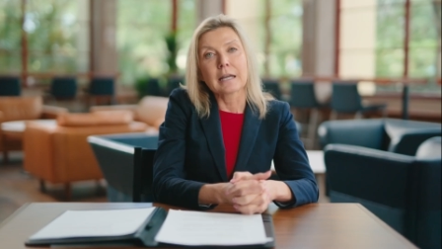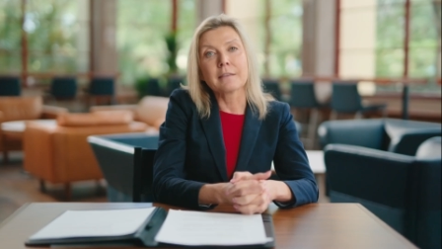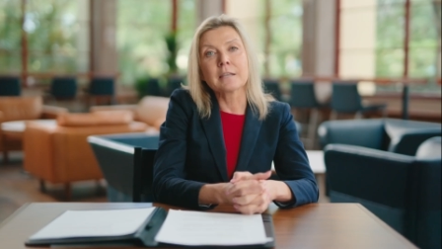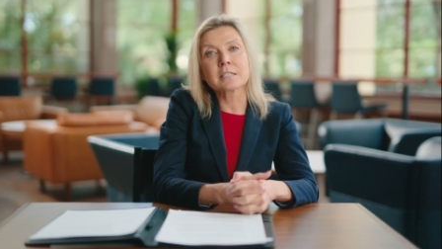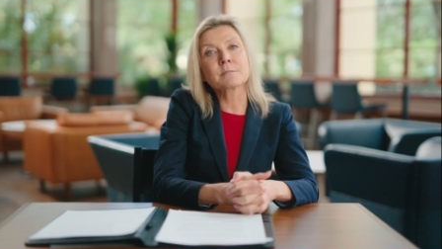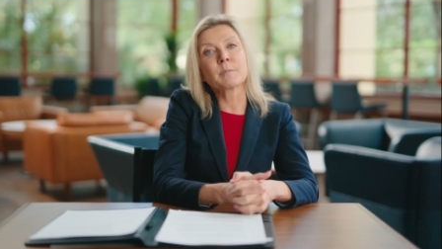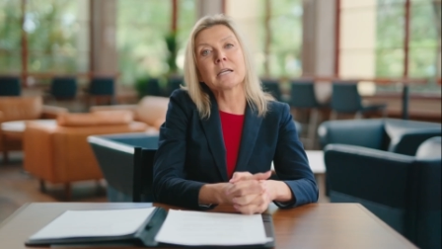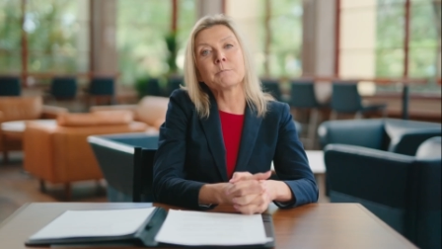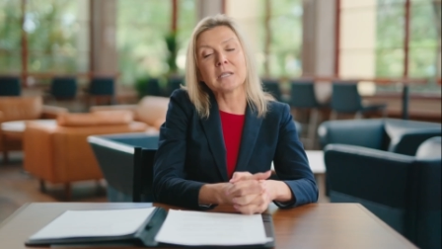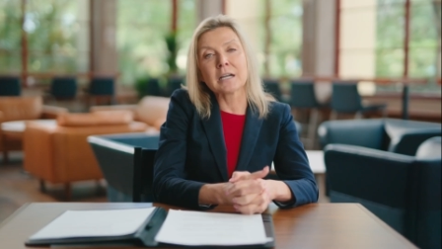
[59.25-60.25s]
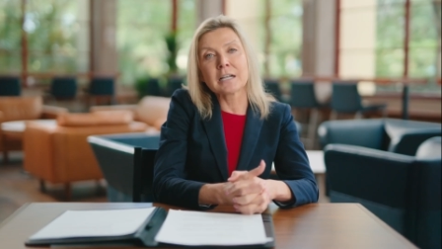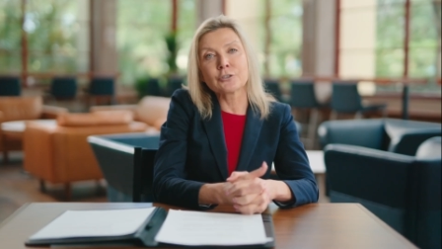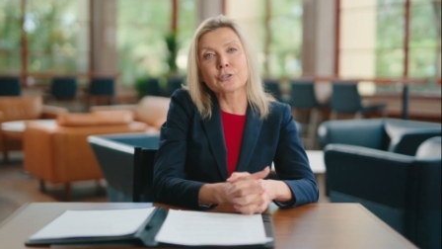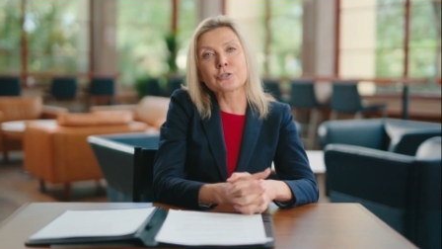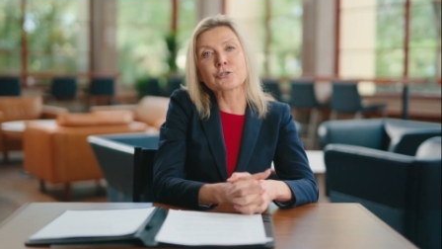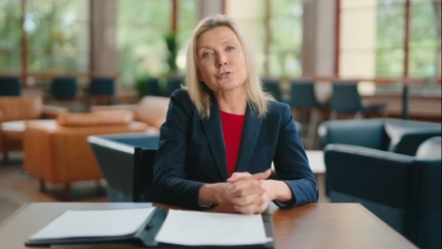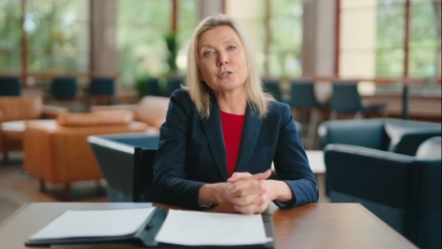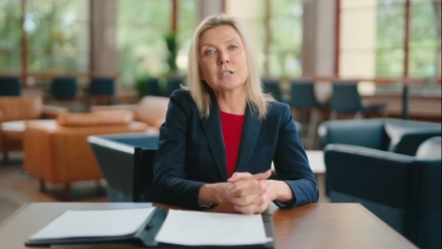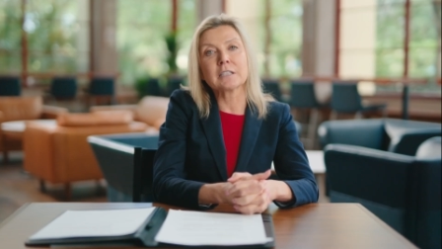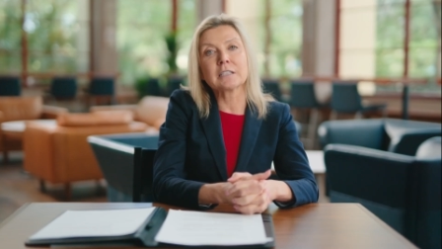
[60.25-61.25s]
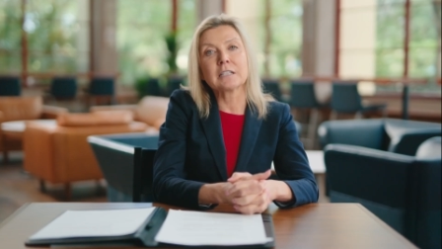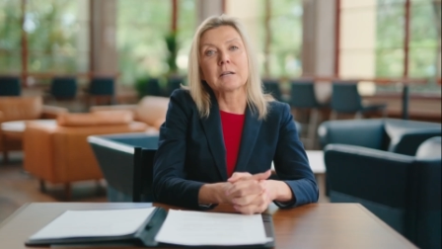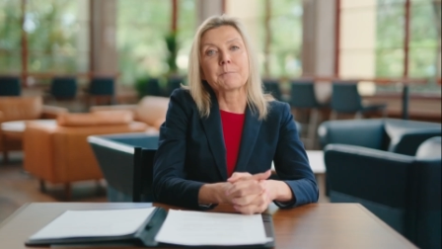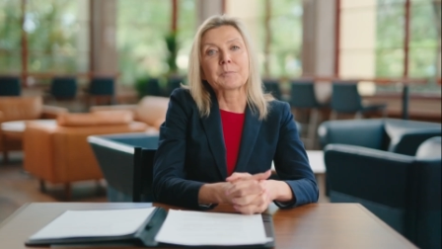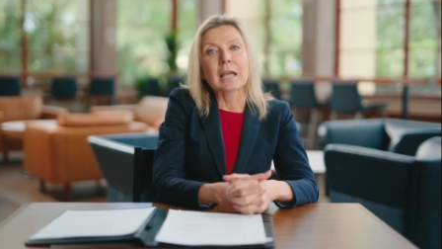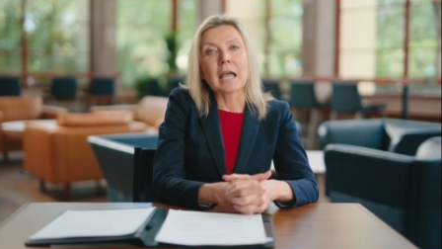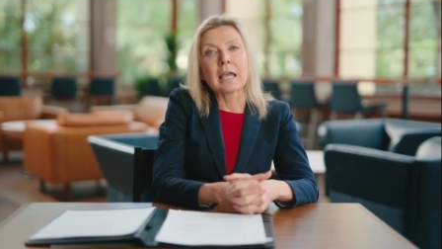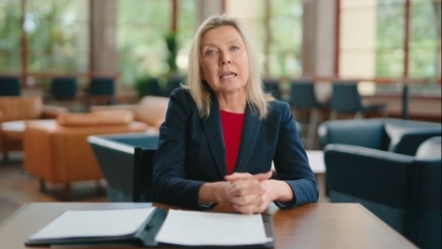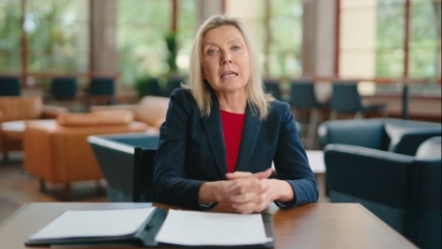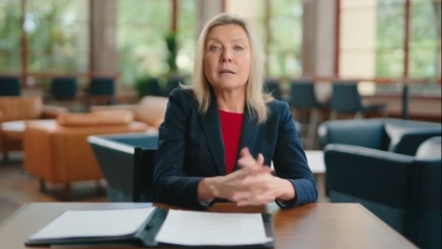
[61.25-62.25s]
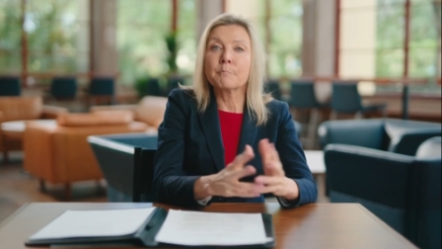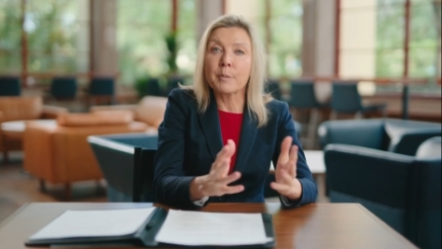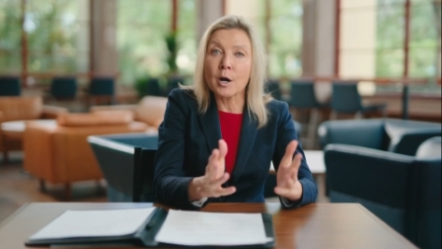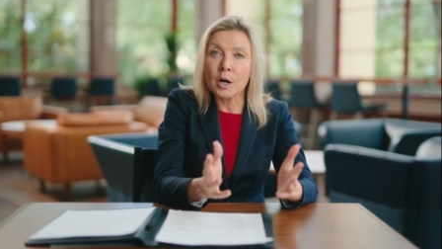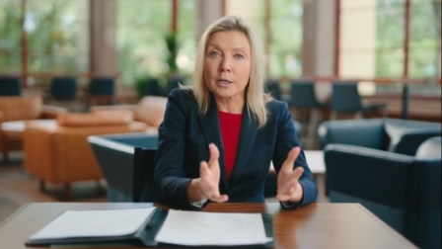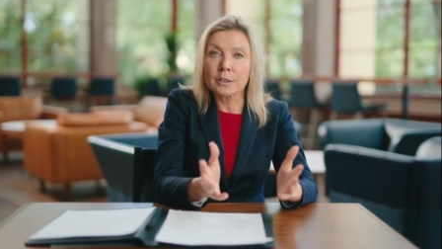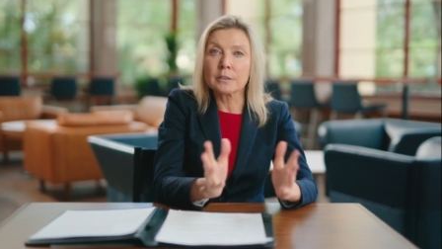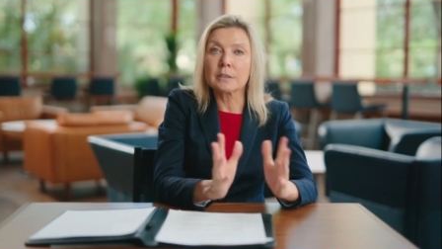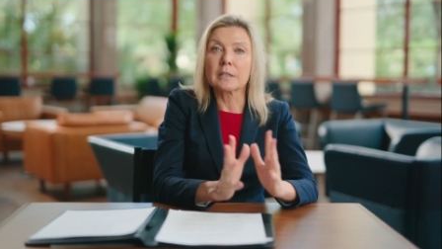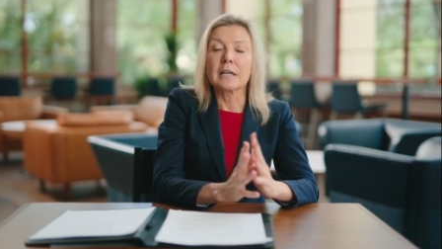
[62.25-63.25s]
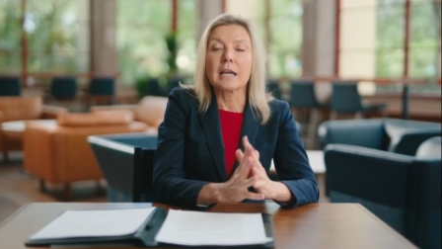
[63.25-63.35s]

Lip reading: And this might be understood in part